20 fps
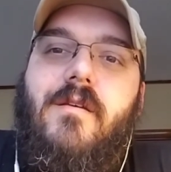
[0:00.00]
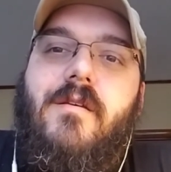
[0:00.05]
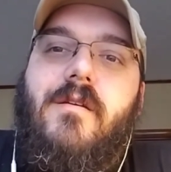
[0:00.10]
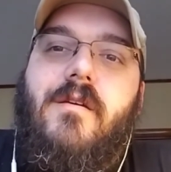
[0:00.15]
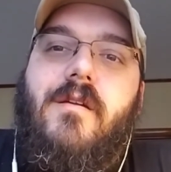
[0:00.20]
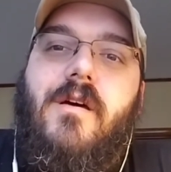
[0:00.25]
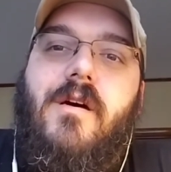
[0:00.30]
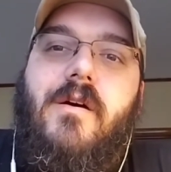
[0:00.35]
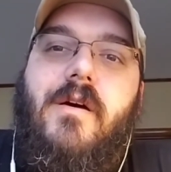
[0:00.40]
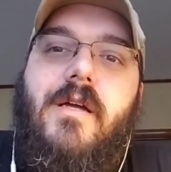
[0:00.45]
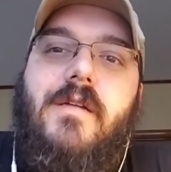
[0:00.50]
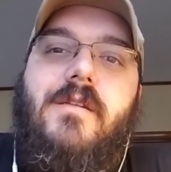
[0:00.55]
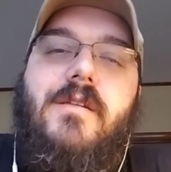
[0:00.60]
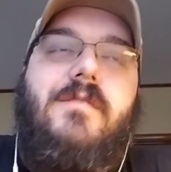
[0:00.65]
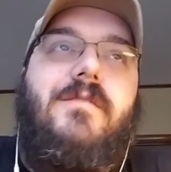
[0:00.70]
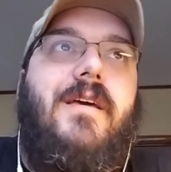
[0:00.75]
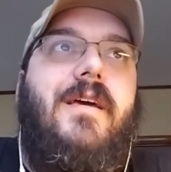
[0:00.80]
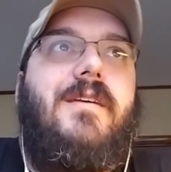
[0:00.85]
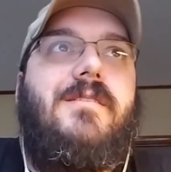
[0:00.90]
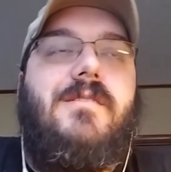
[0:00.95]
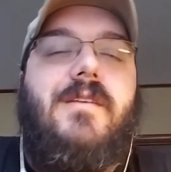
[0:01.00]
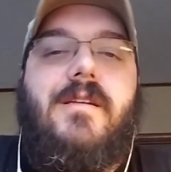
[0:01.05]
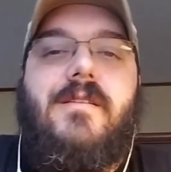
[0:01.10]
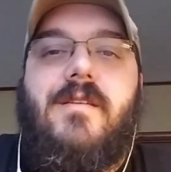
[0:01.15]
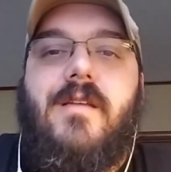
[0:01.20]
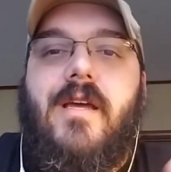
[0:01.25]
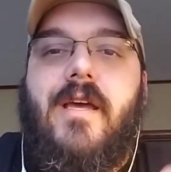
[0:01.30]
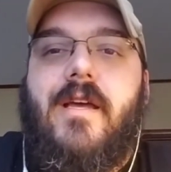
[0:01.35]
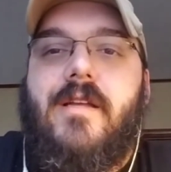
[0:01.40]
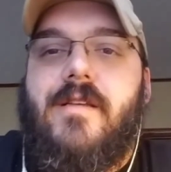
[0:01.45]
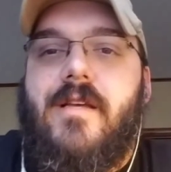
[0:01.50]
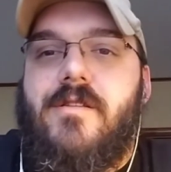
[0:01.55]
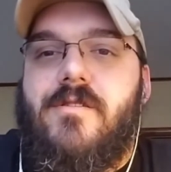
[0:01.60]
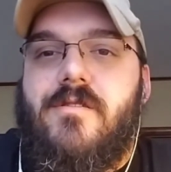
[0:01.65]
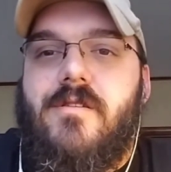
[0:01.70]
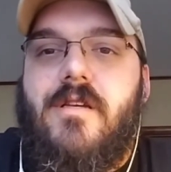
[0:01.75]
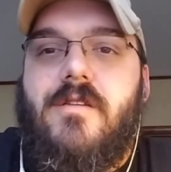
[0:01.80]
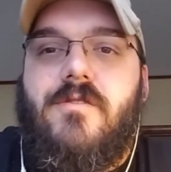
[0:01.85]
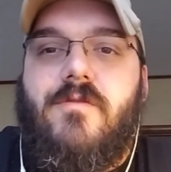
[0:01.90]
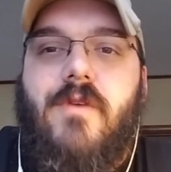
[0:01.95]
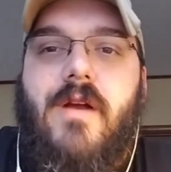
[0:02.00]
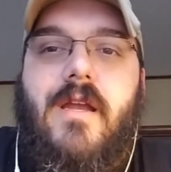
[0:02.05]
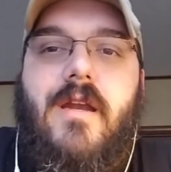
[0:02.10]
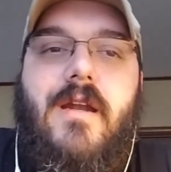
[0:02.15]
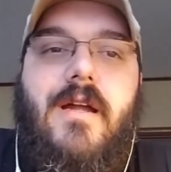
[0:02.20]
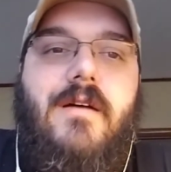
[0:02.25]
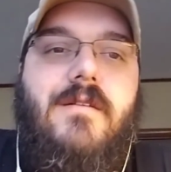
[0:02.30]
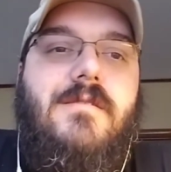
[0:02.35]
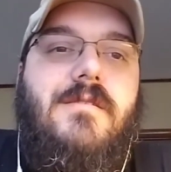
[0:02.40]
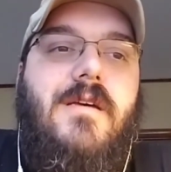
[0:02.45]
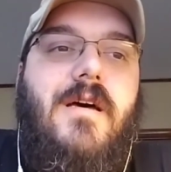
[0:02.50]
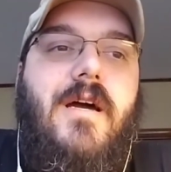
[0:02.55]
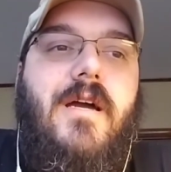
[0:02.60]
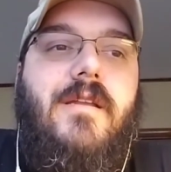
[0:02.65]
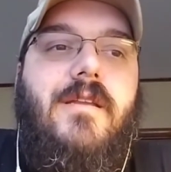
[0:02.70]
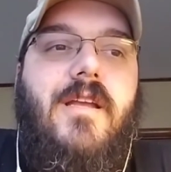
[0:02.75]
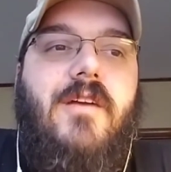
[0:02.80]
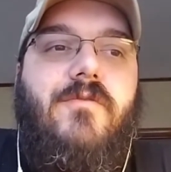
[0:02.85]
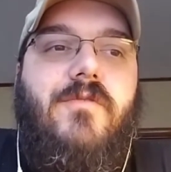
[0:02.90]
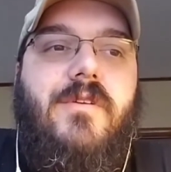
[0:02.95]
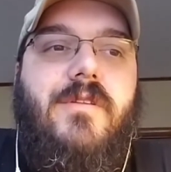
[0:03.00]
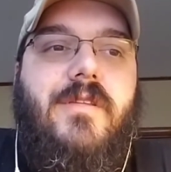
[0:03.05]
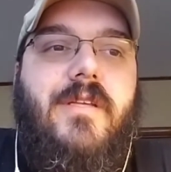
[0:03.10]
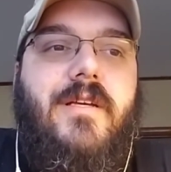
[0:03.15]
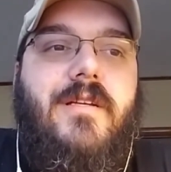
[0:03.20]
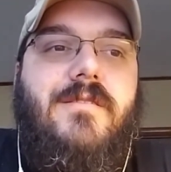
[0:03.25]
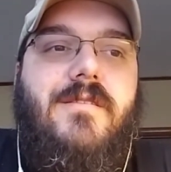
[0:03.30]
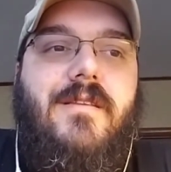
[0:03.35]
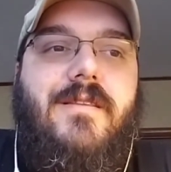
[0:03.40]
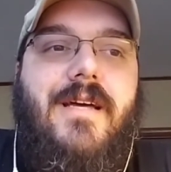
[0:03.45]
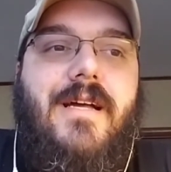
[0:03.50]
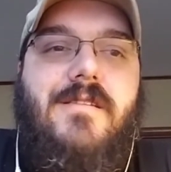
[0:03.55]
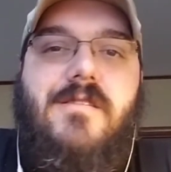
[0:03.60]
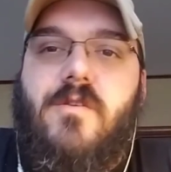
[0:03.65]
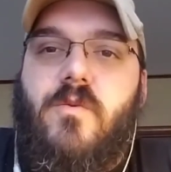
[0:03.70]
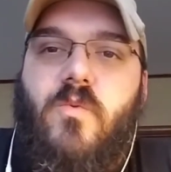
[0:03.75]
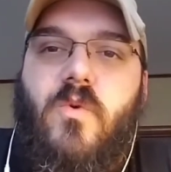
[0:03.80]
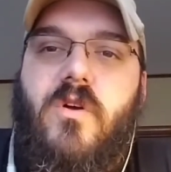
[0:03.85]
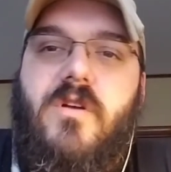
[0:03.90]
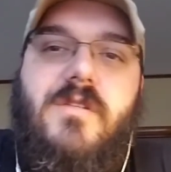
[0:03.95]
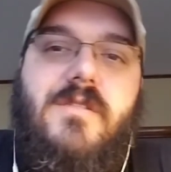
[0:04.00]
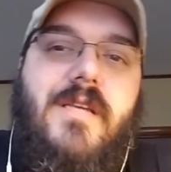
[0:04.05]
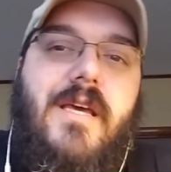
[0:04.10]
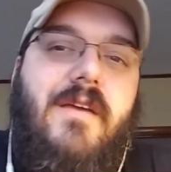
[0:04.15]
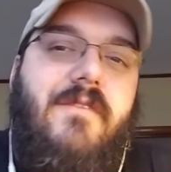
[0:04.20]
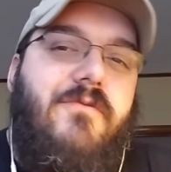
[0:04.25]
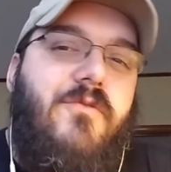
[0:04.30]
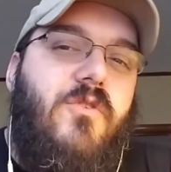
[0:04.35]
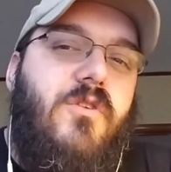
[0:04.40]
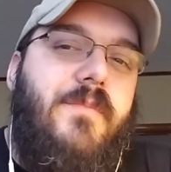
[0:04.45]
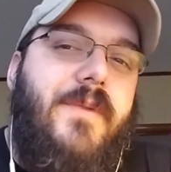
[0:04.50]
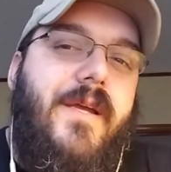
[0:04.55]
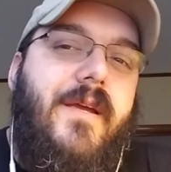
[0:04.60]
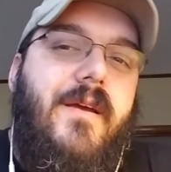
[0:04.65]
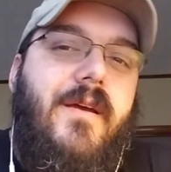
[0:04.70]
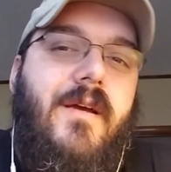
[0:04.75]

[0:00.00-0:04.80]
And in days like today, it's raining outside, and everyone thinks that that's the worst day for me.